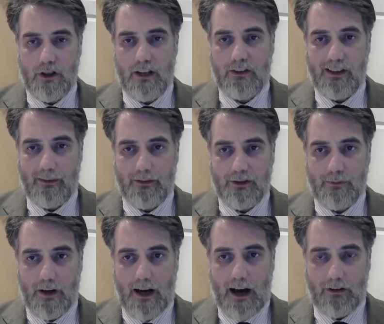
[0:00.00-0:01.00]
established
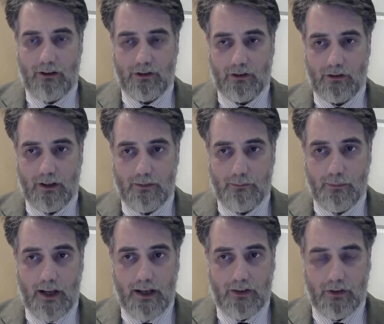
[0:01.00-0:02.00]
by Aristotle and
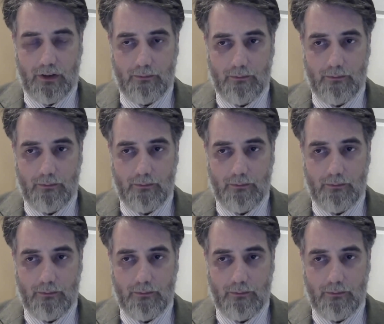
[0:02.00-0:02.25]
Plato.